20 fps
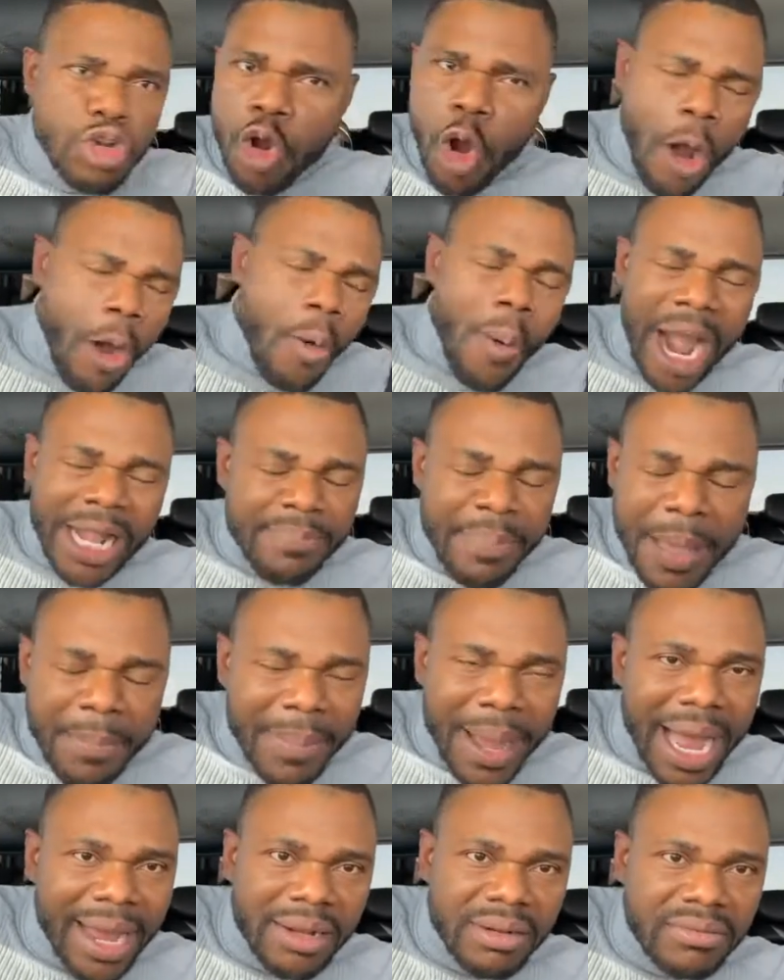No white
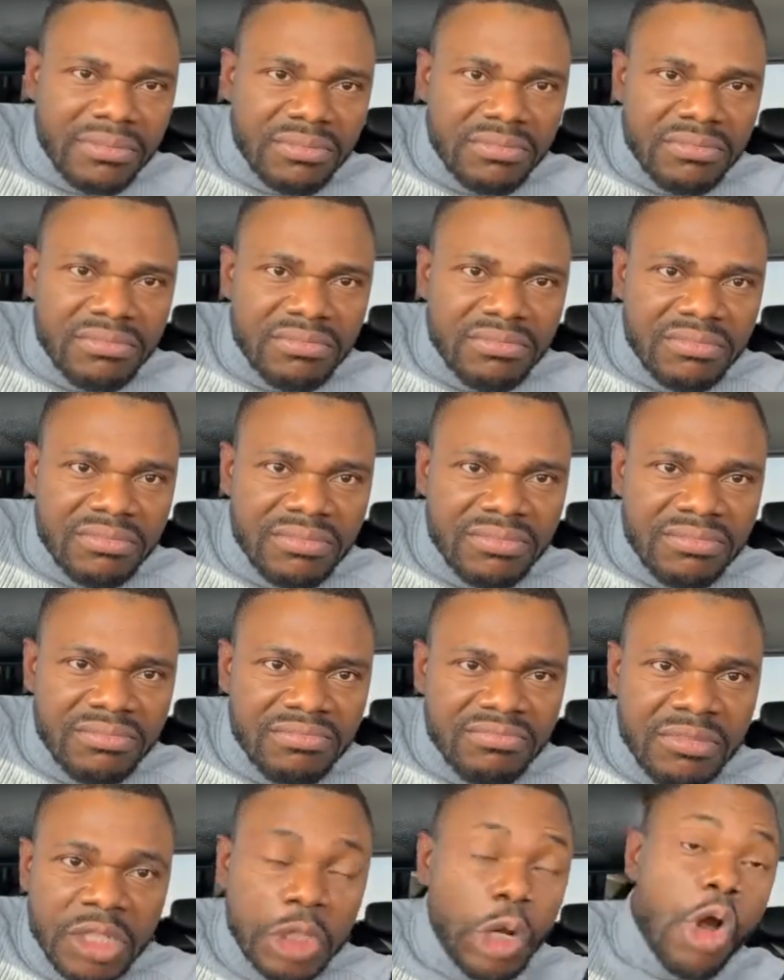paper.
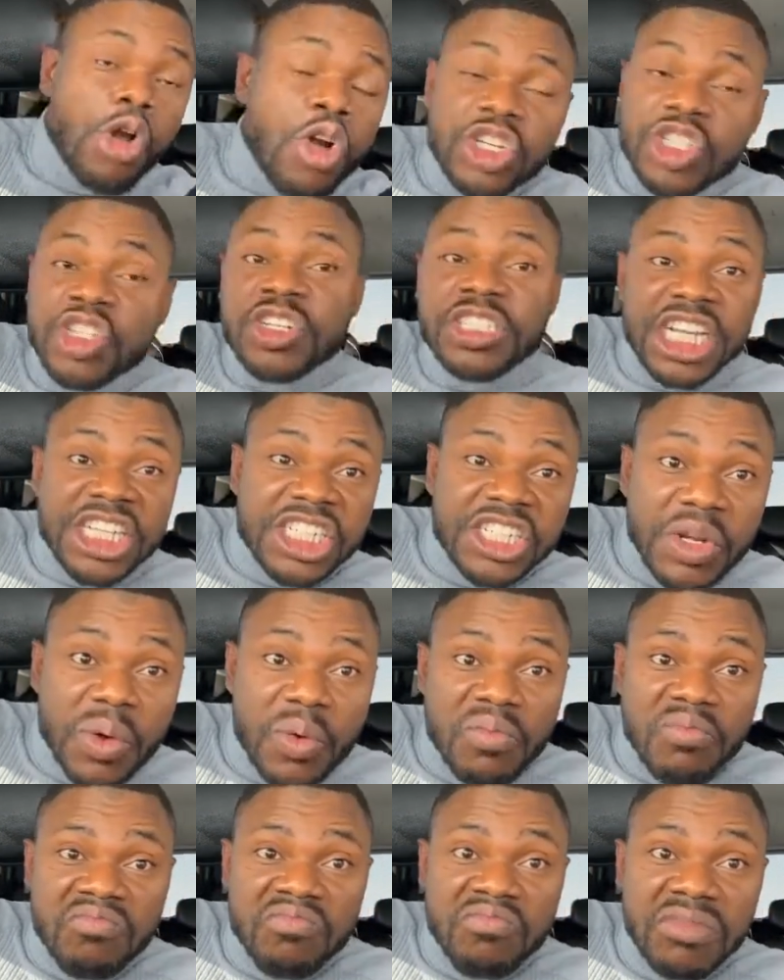No
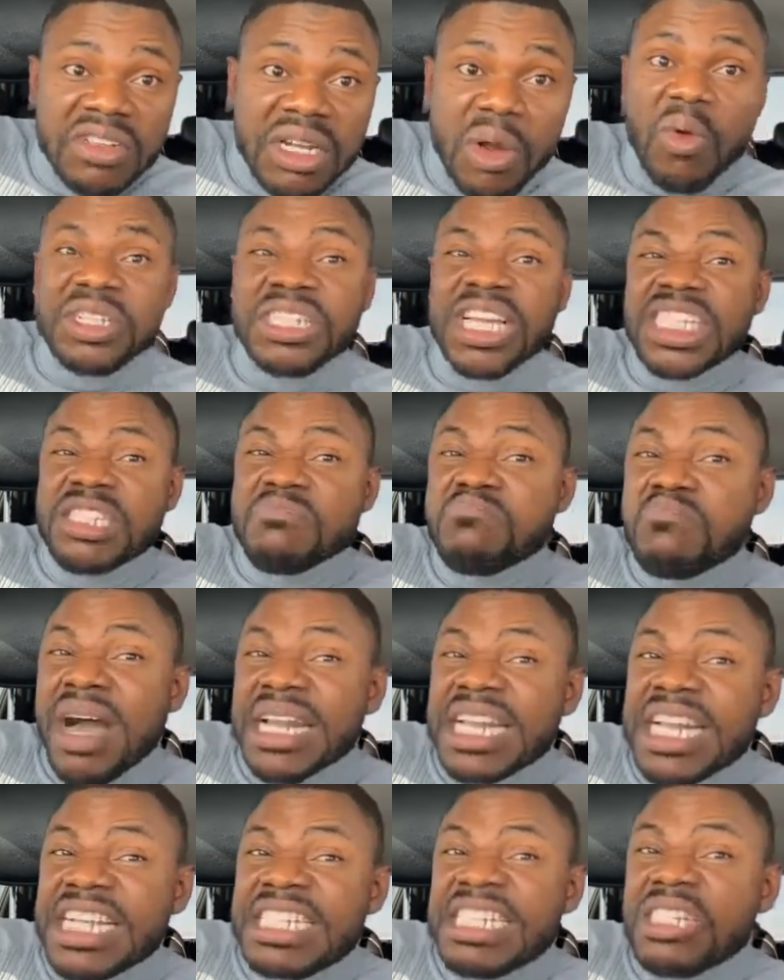consultation. They will just
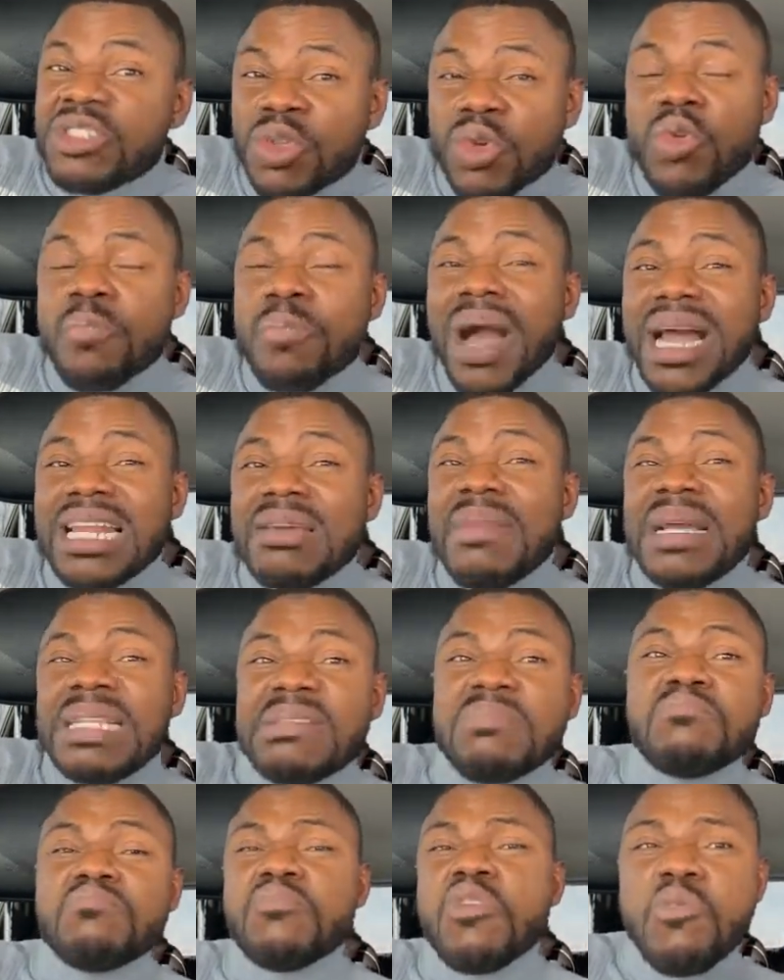manage it through
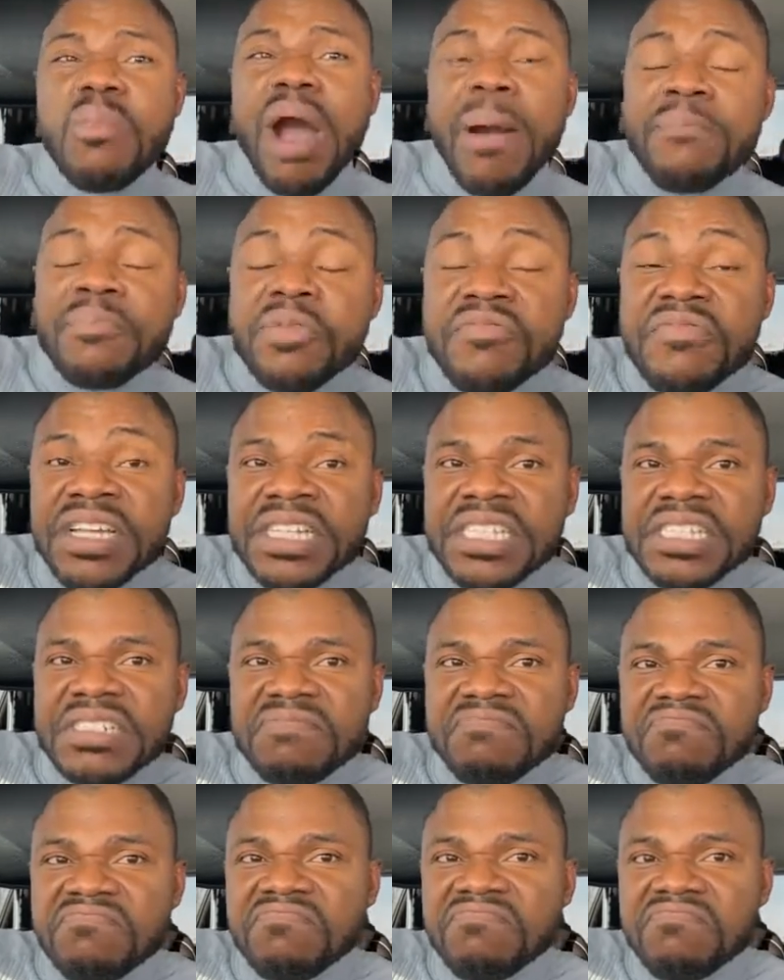parliament. Boom, approve
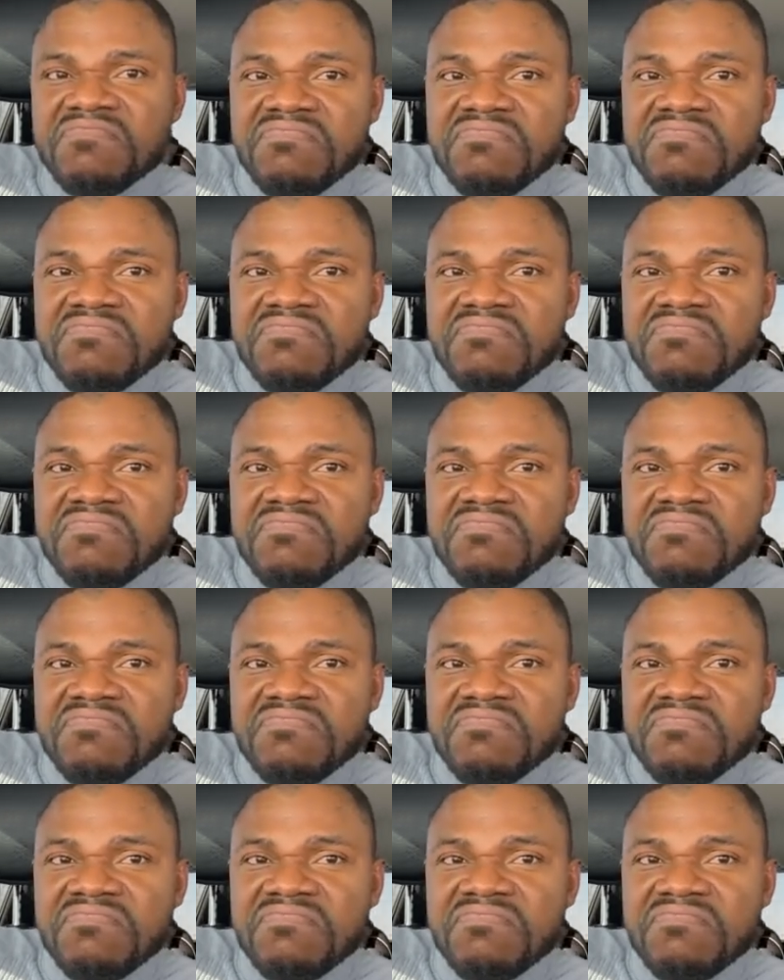it.